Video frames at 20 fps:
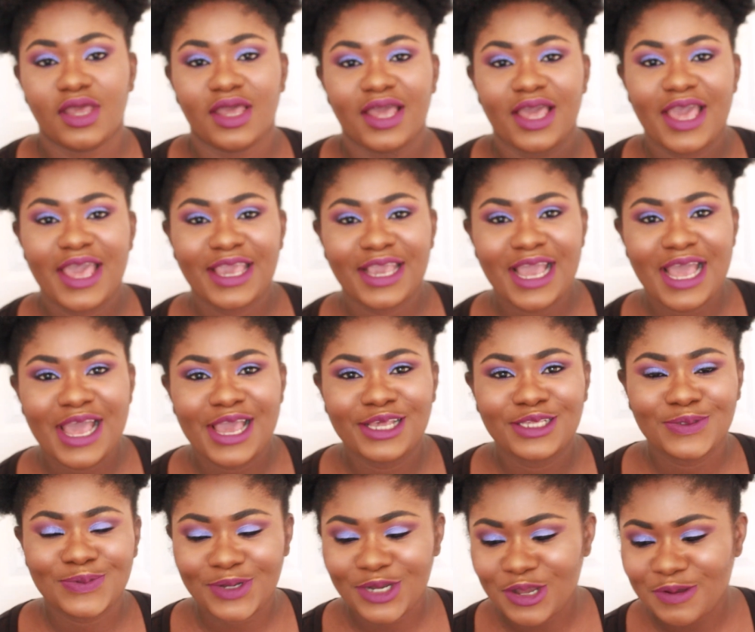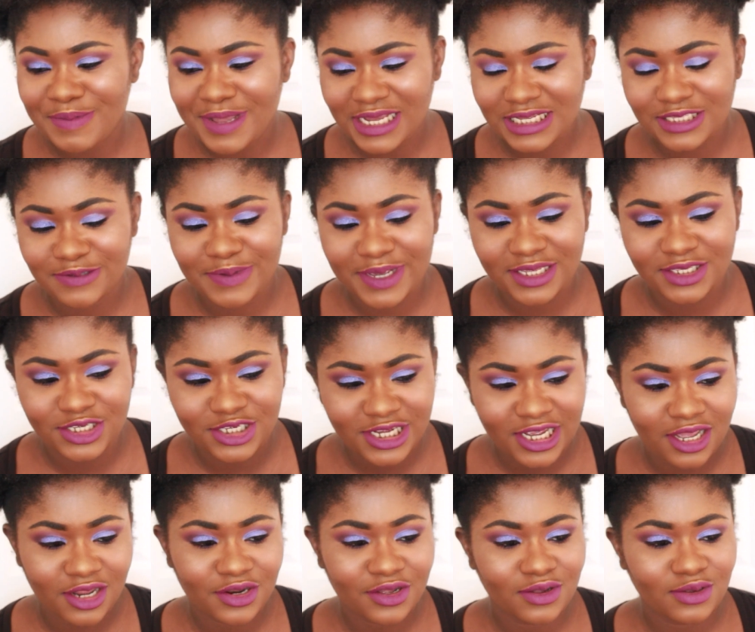Hey guys, welcome back to my
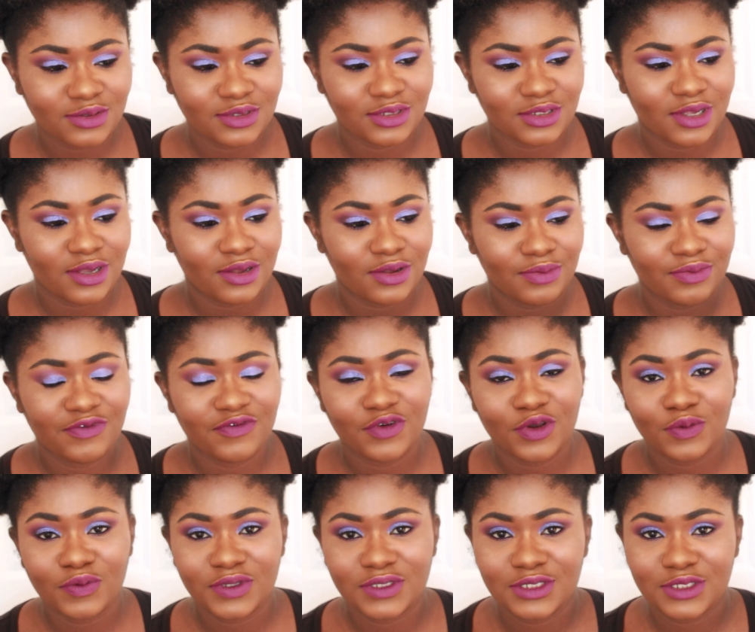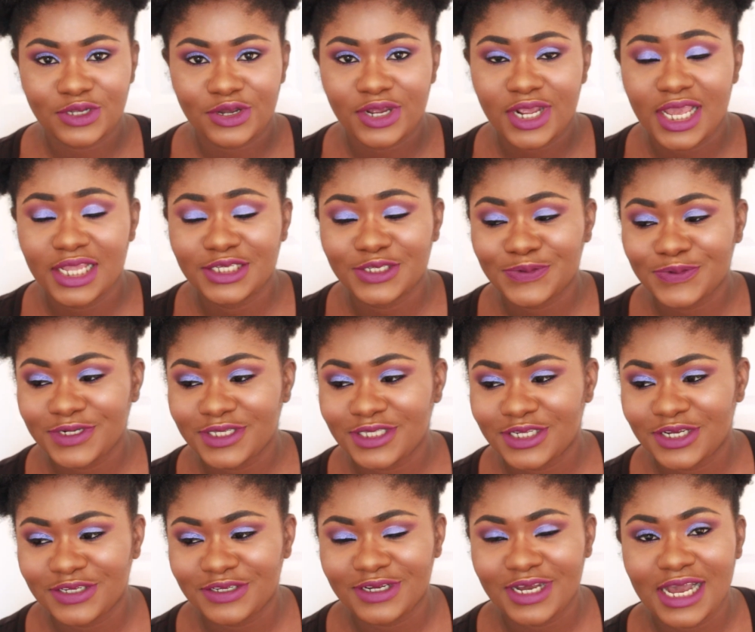channel. So before we start, I just want to
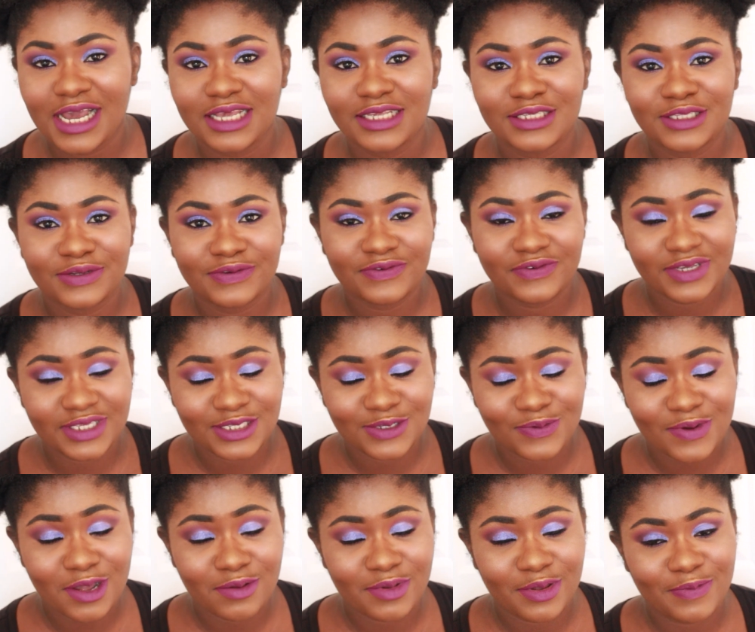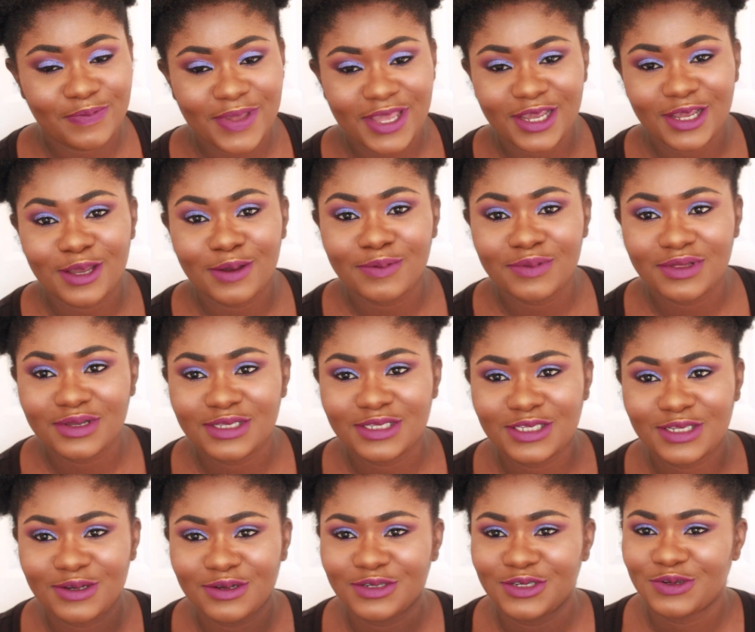tell you guys the reason why my makeup looks
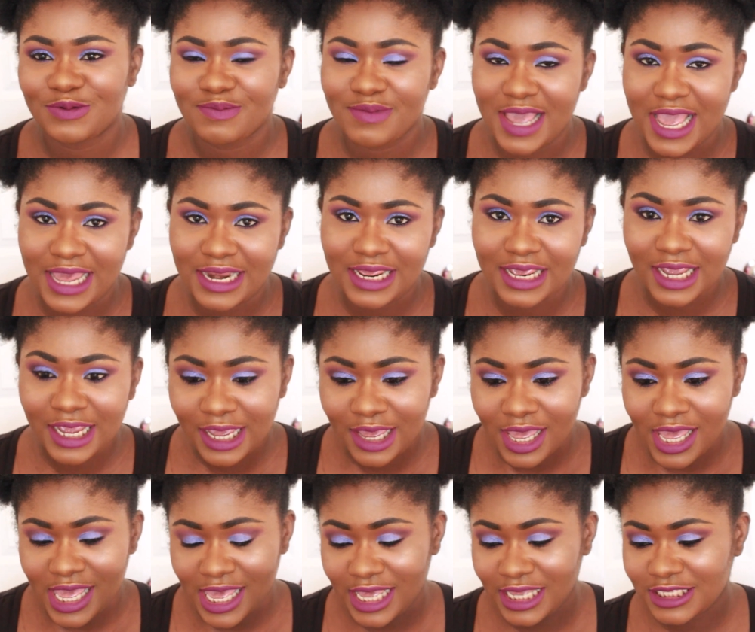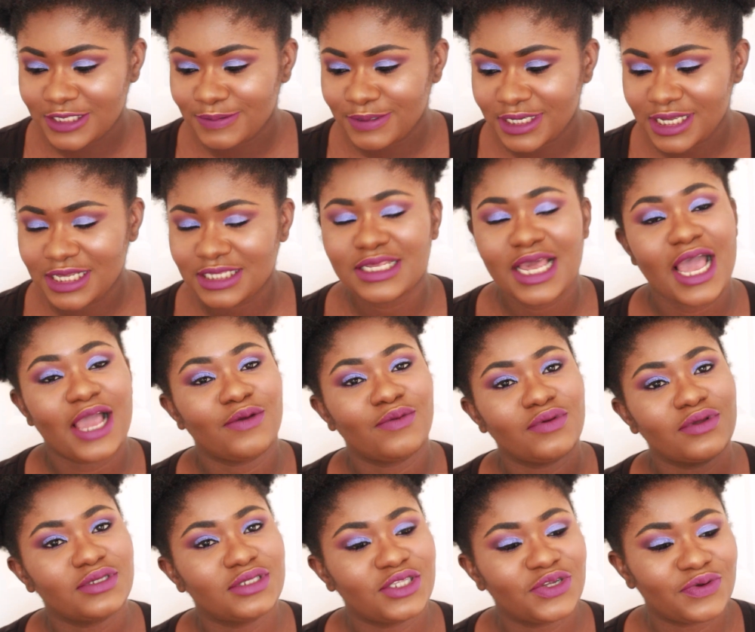so dramatic is because I
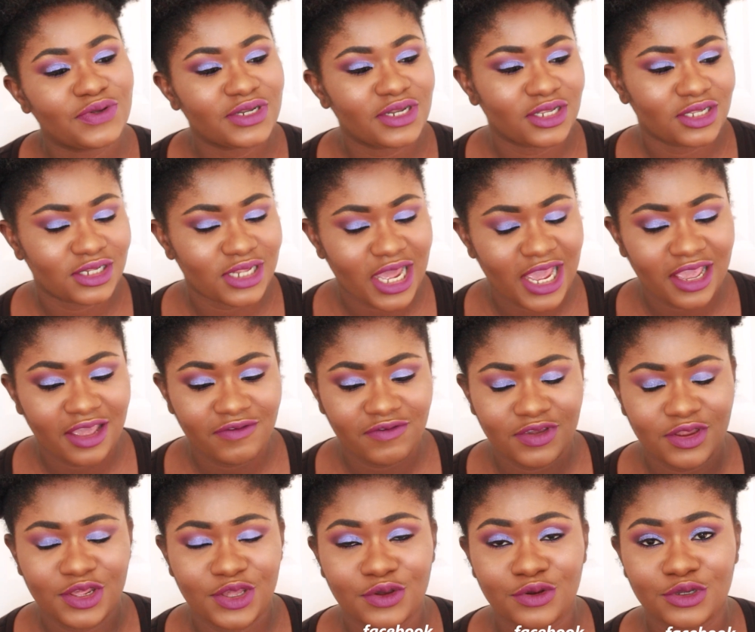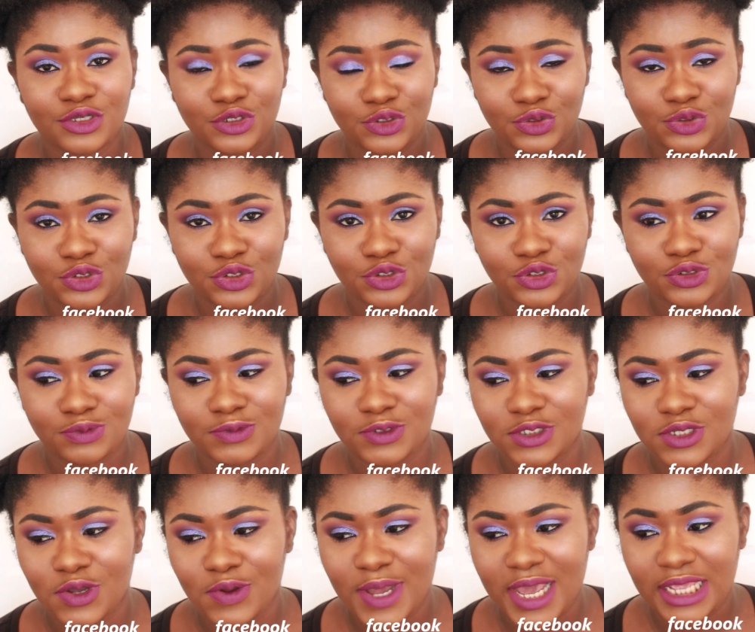was doing a live video on YouTube.
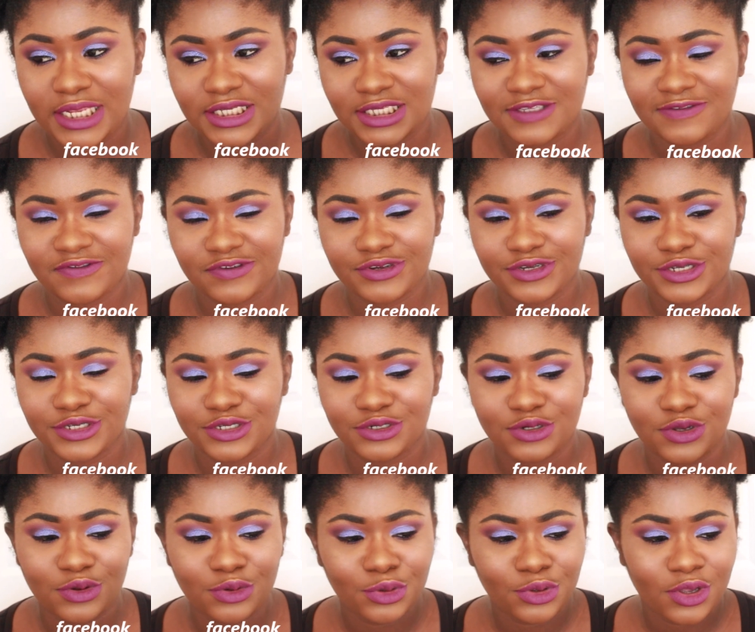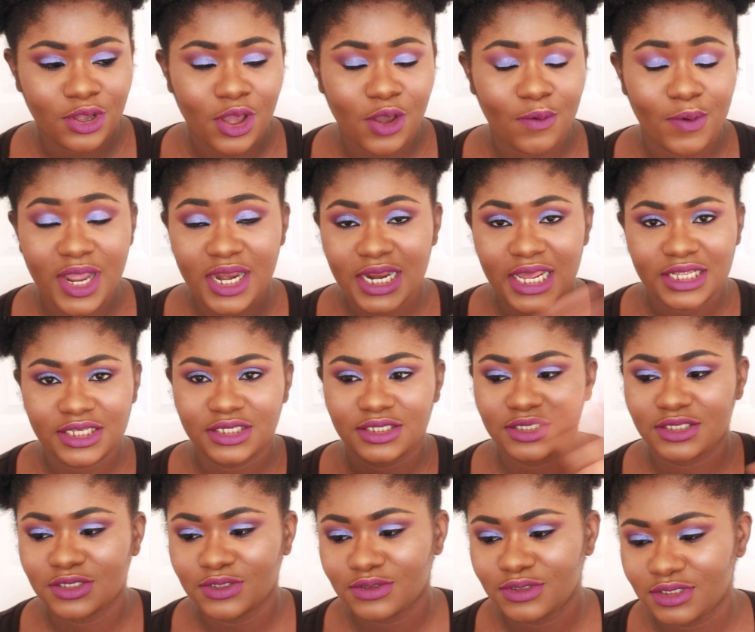So I just figured, why not
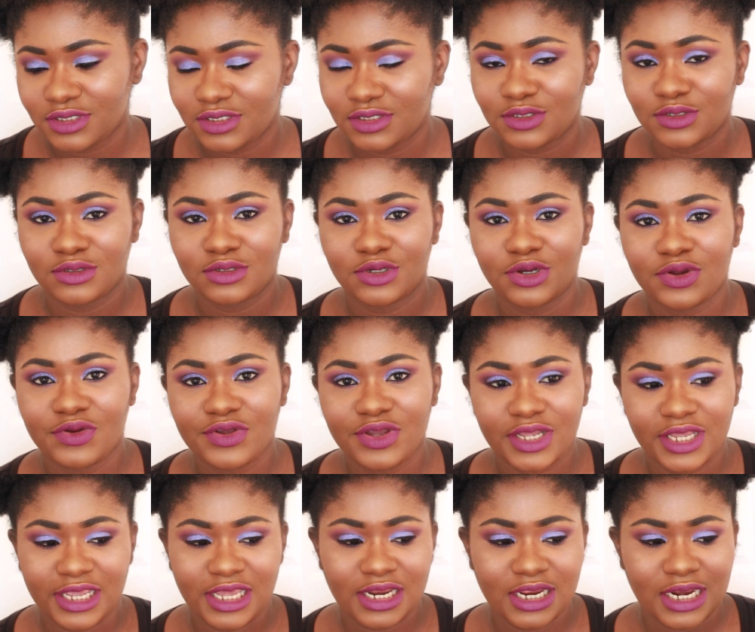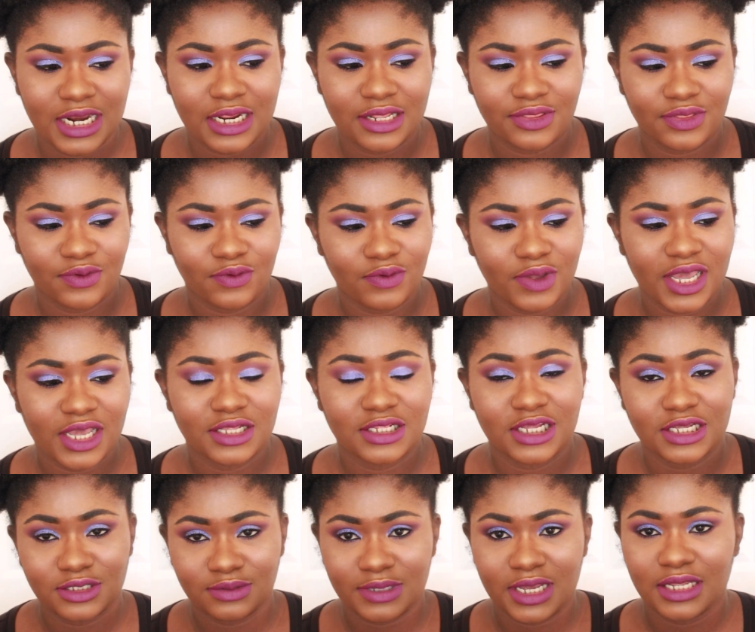just do this tutorial and get it out of the way.
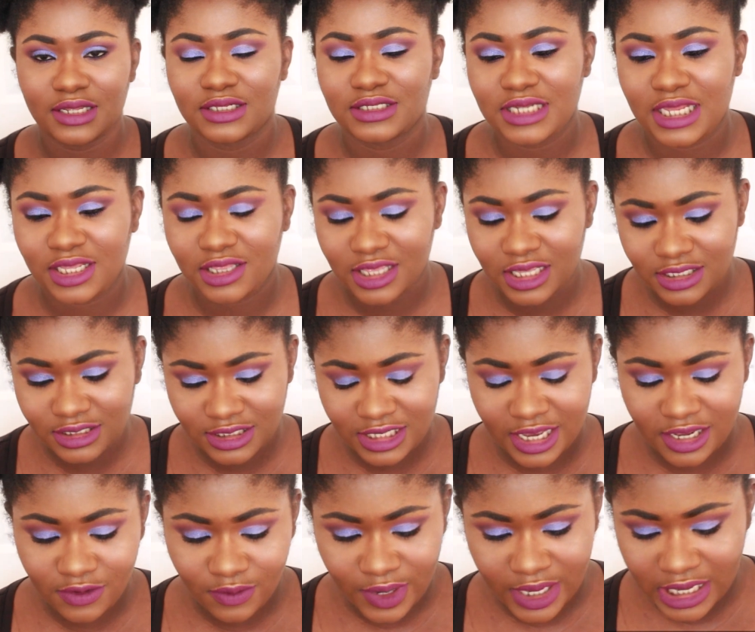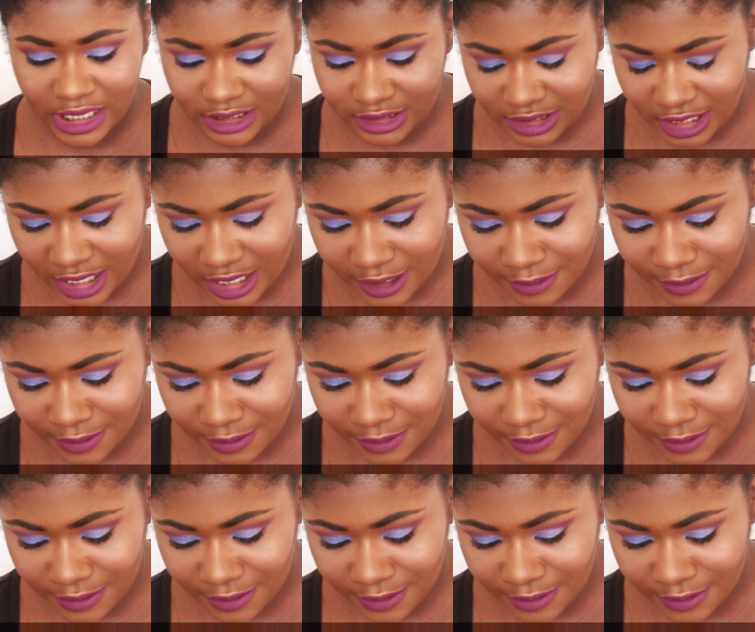That's why it looks like this. Anyways,